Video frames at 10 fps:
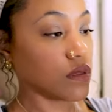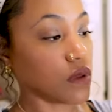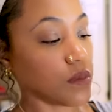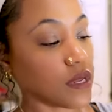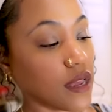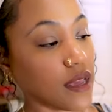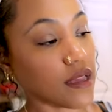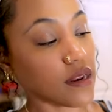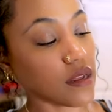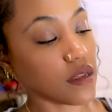So I'm gonna
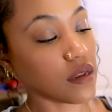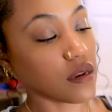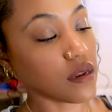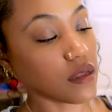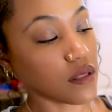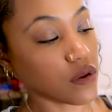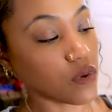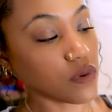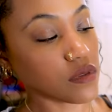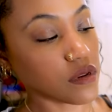add in the
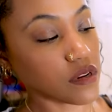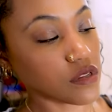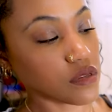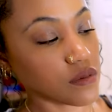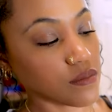cornstarch